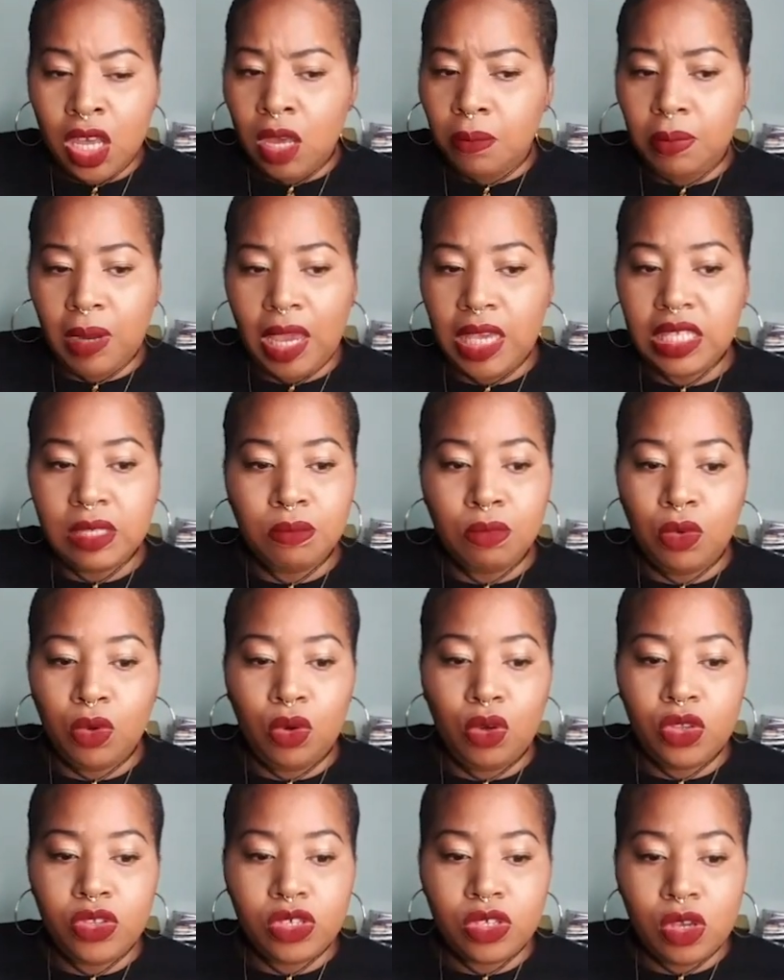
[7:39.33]
but it's
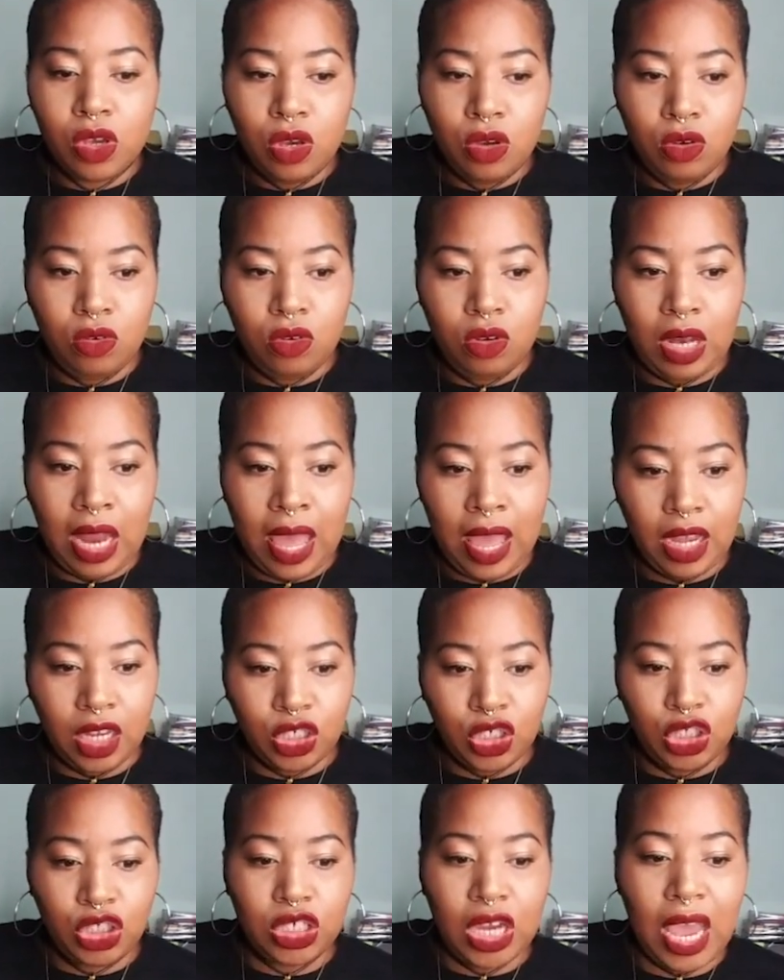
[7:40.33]
more so like
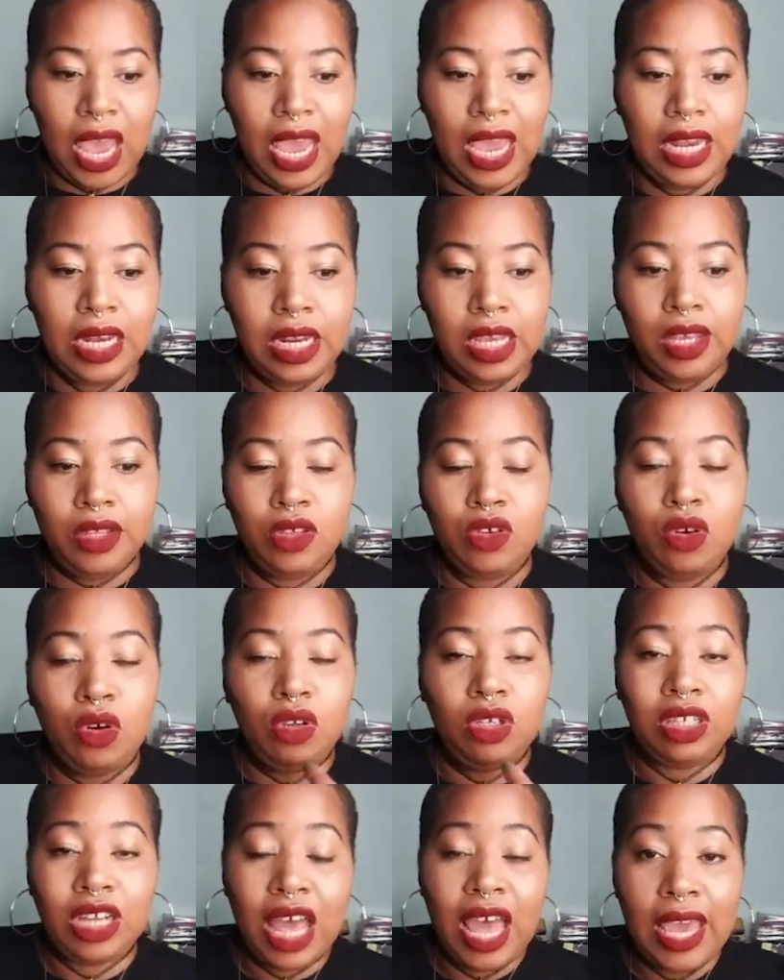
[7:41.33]
shining your
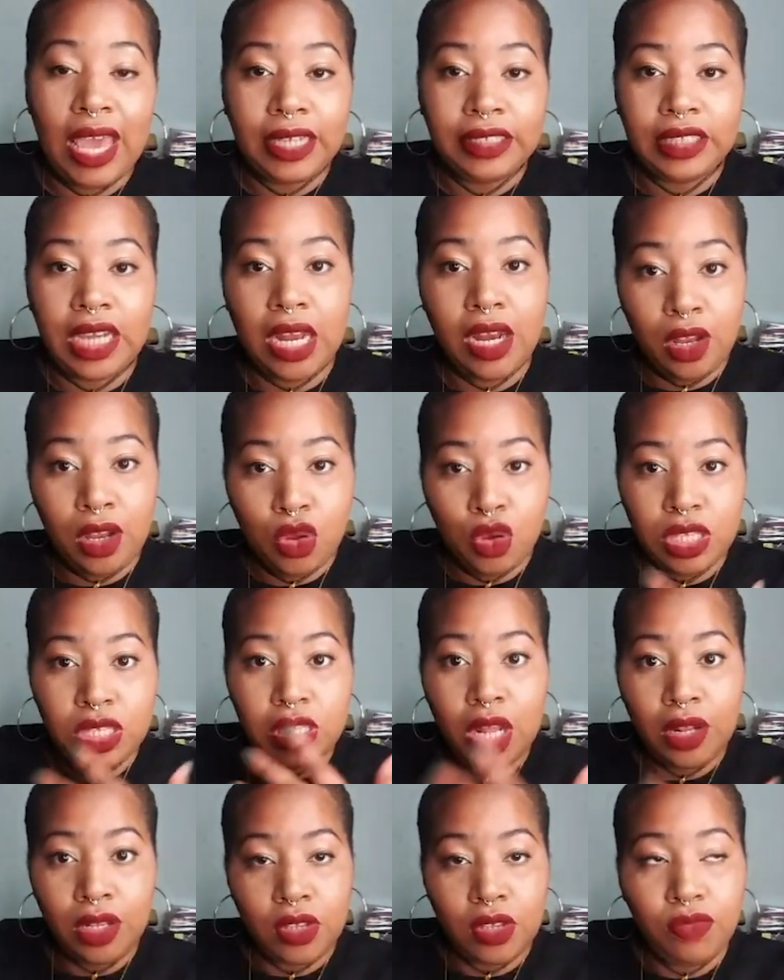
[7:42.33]
light, shining your
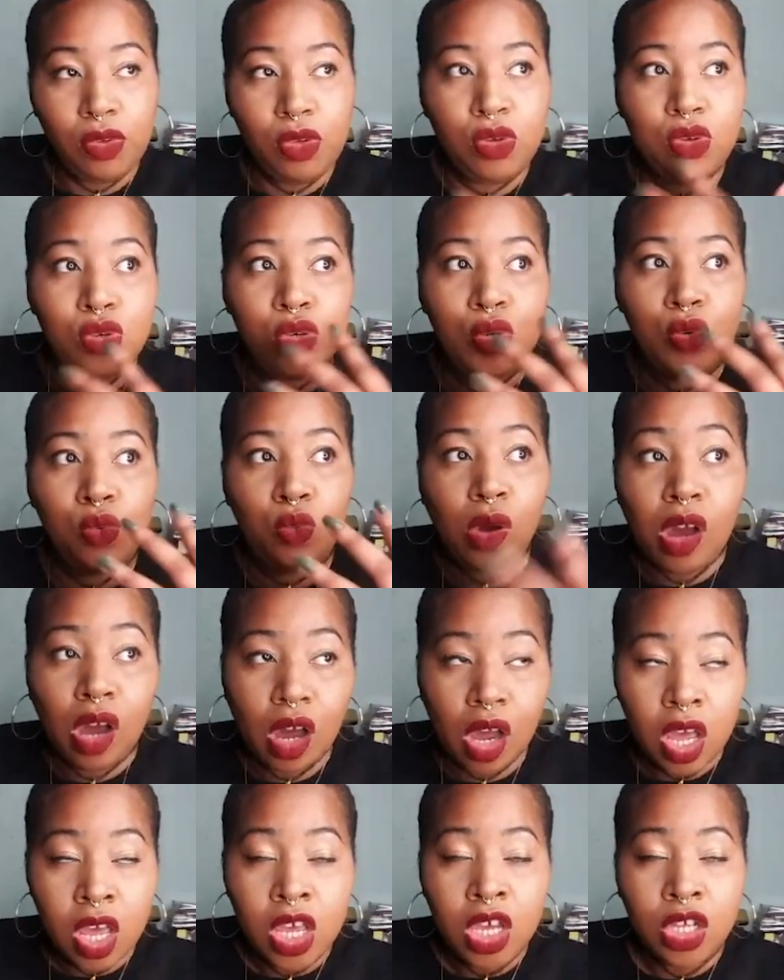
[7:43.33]
sense of who you
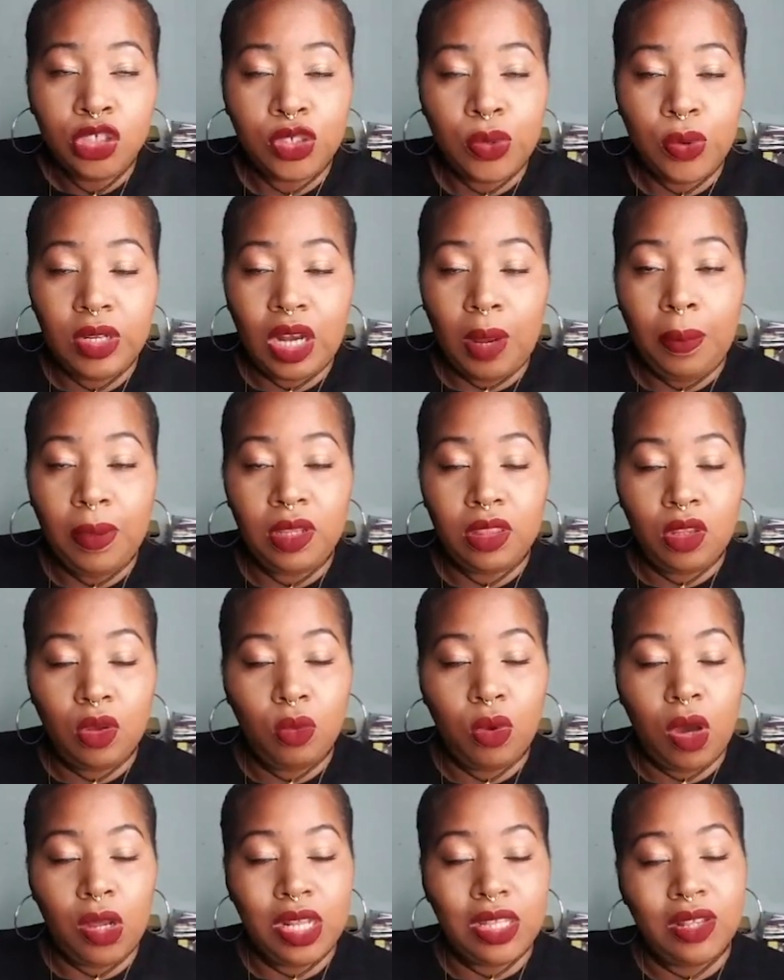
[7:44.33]
are, showing up in the
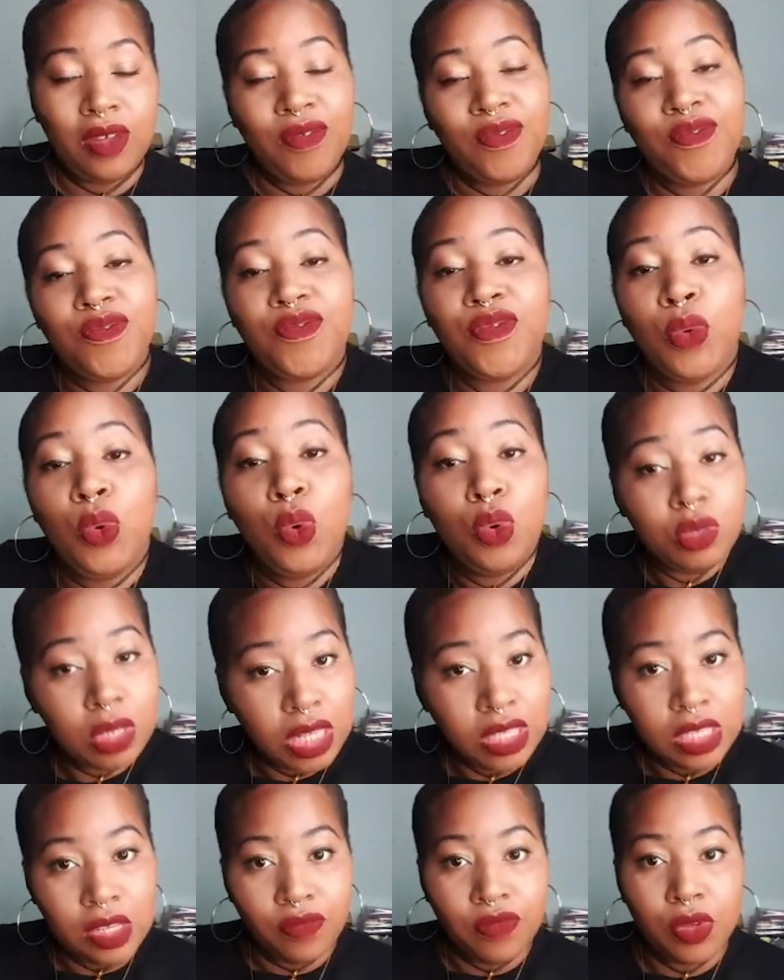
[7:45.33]
world in the
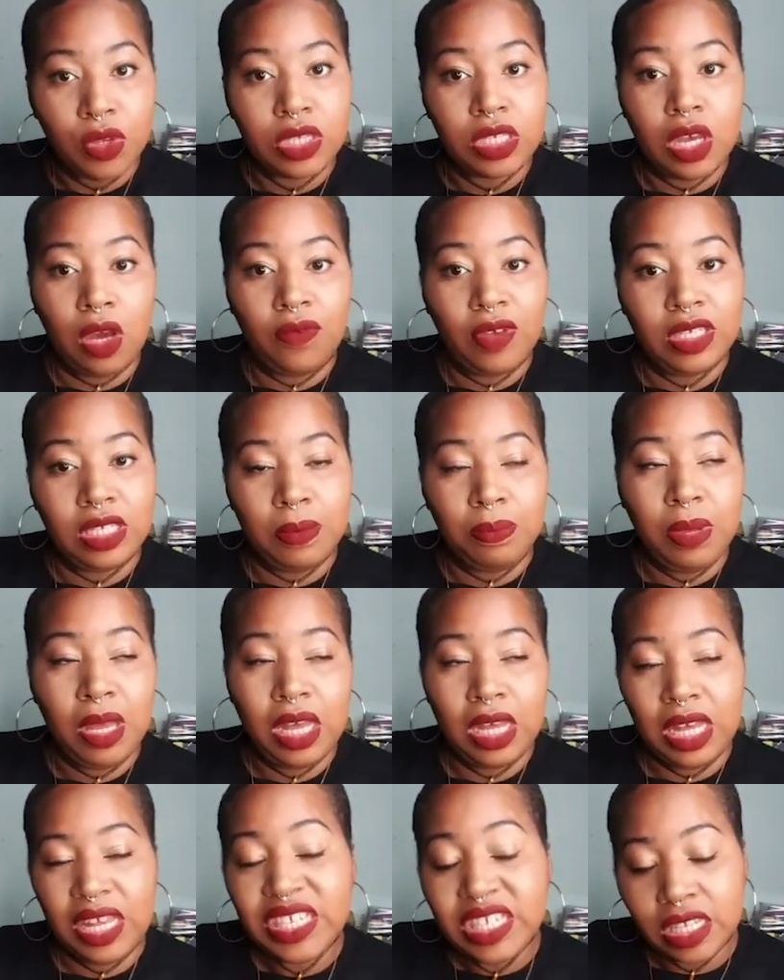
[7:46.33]
fullness of yourself as a
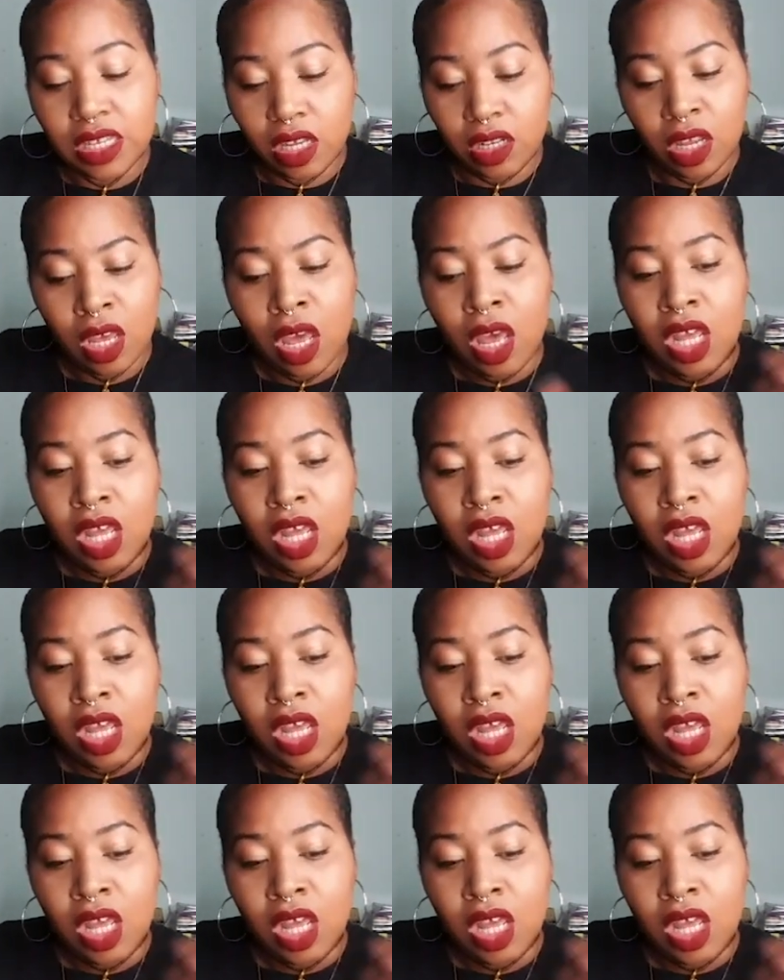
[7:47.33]
person,